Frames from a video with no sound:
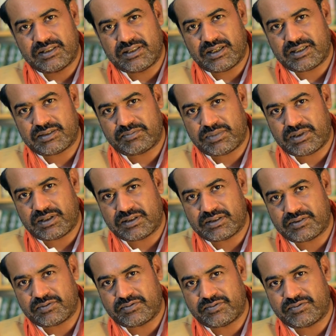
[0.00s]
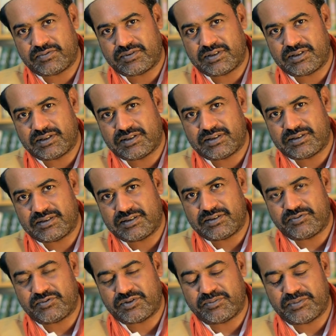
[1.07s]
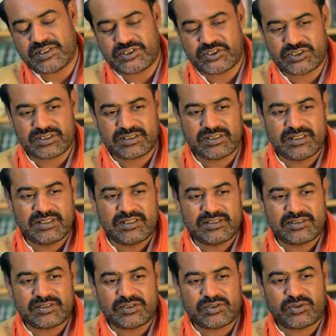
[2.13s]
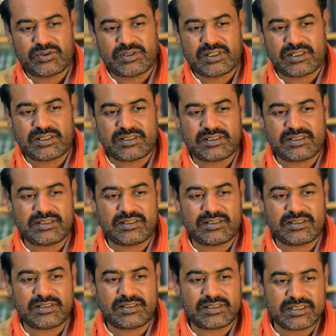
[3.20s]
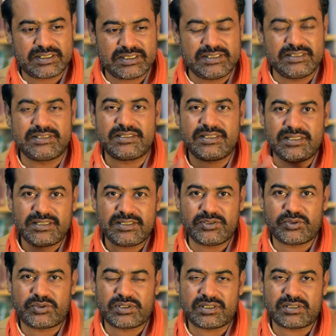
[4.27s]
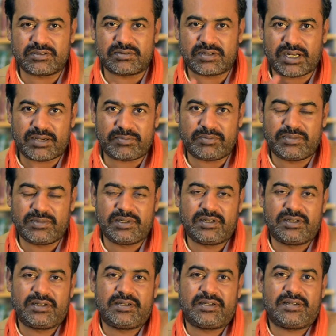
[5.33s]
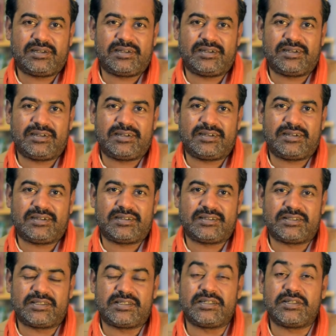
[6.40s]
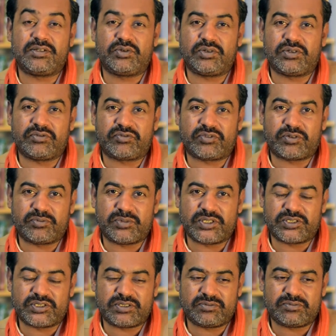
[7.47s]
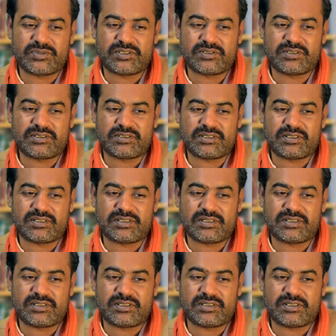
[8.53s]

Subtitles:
that part of the information so that easily you can grab the new information, which